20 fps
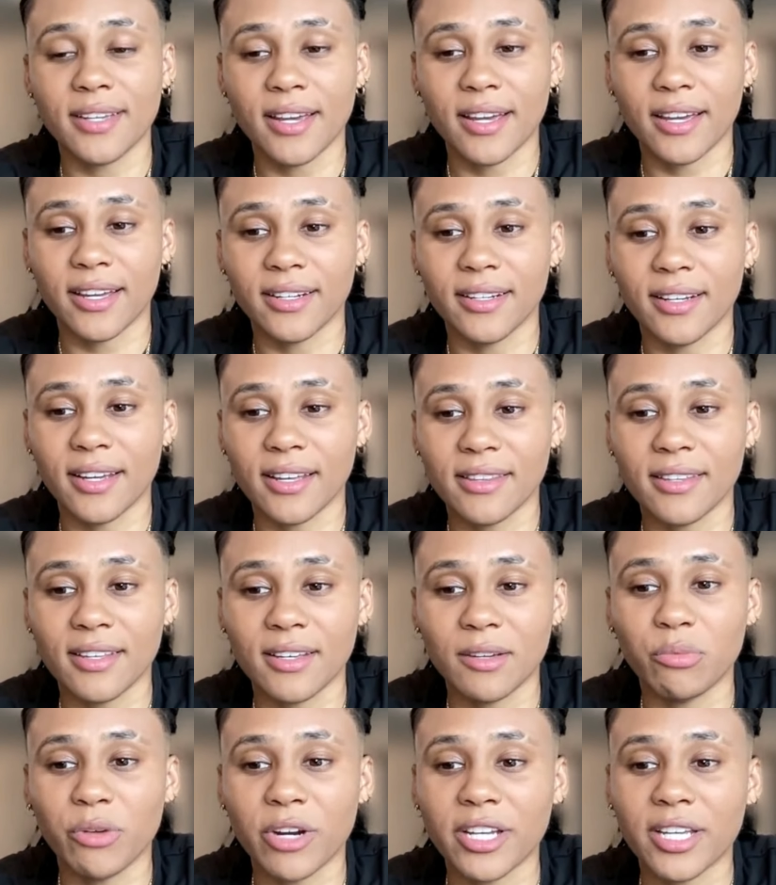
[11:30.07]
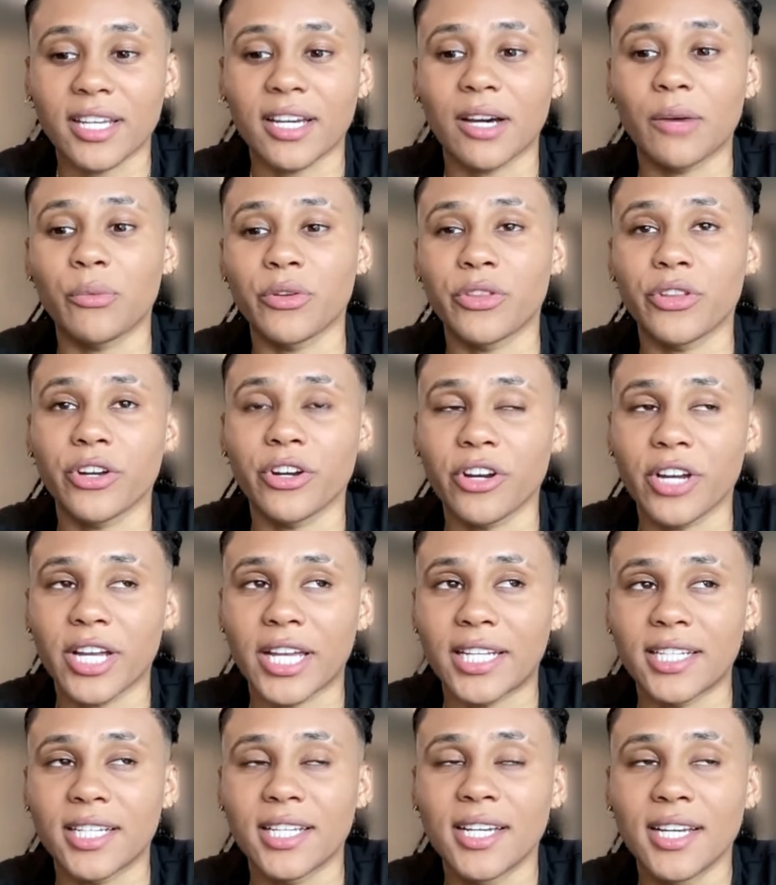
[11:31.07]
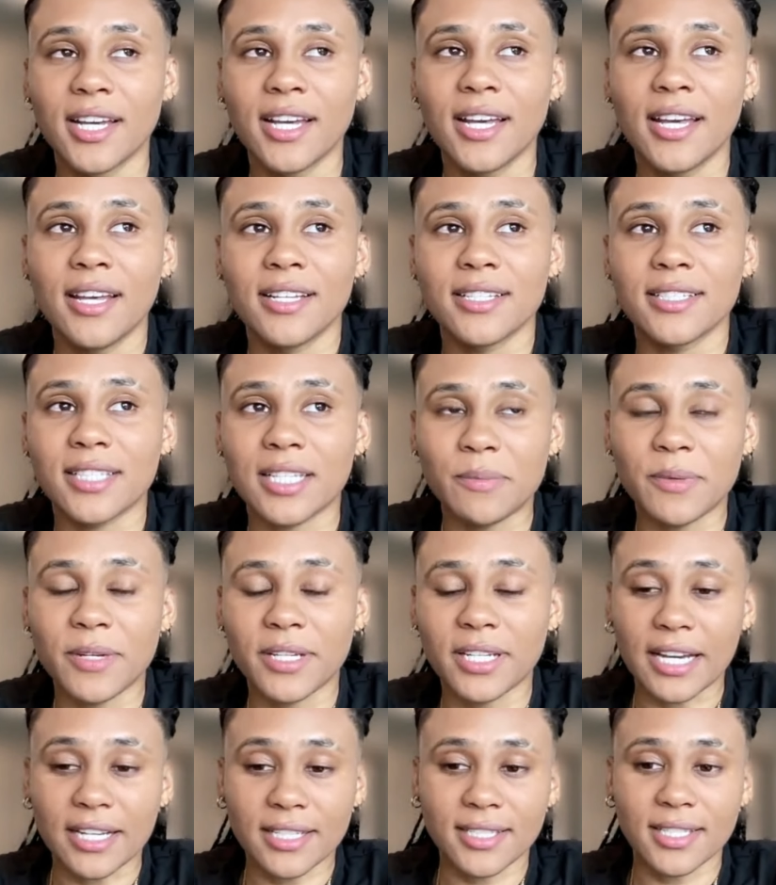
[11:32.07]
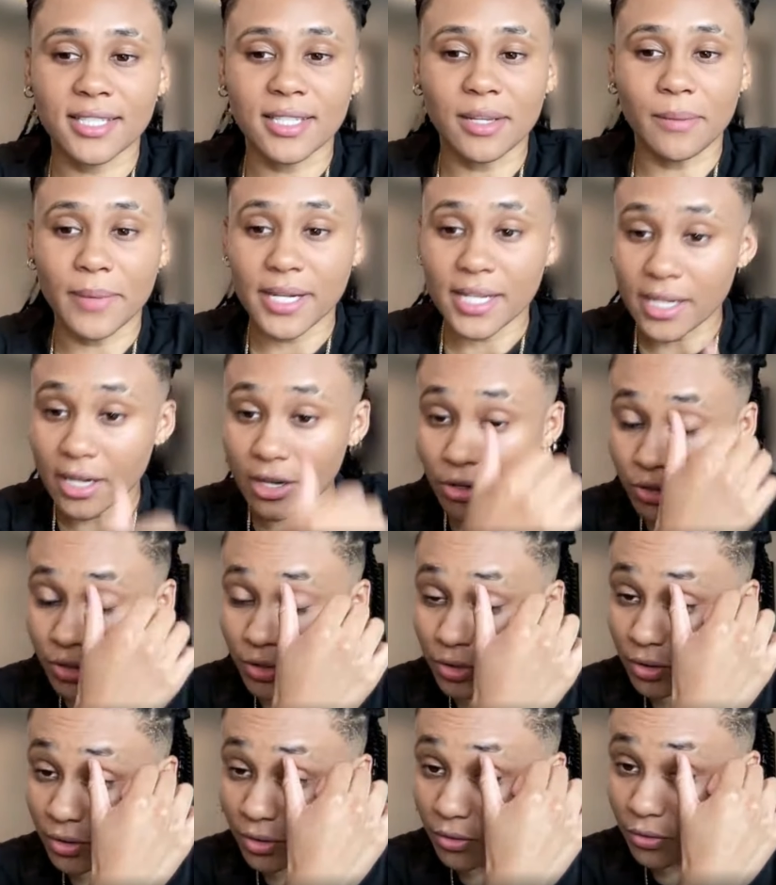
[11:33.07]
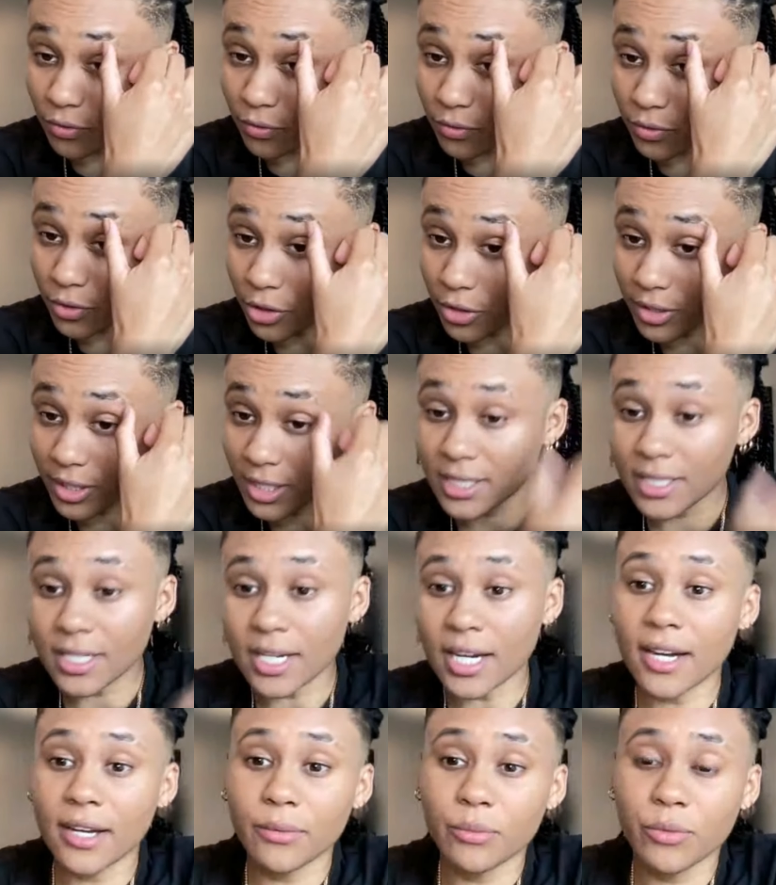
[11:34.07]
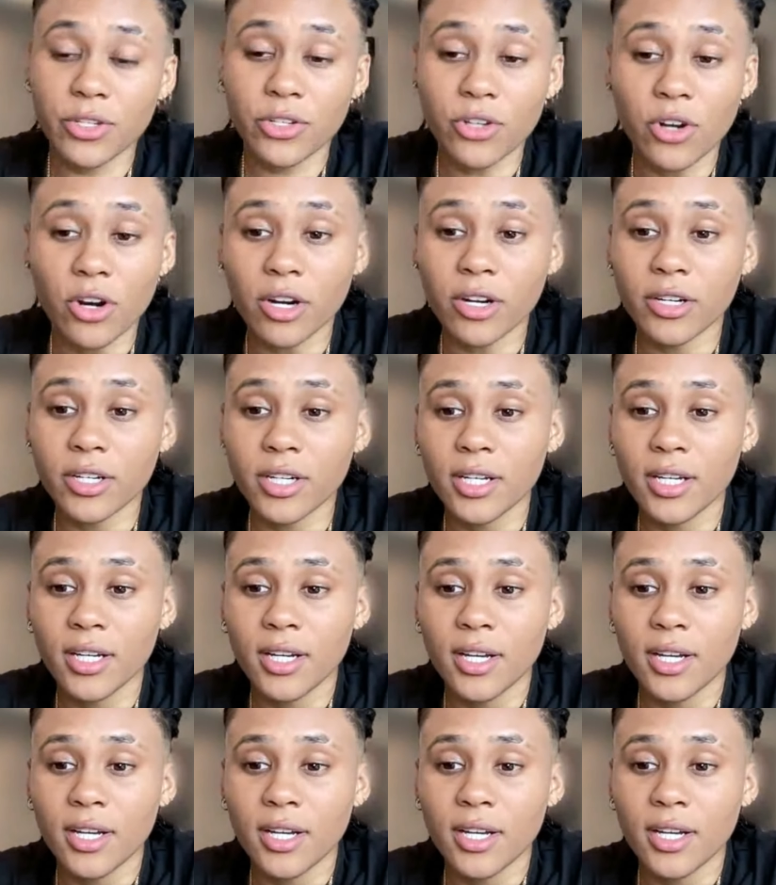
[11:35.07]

And I think breaking up with her and sleeping next to somebody else during this time was hard.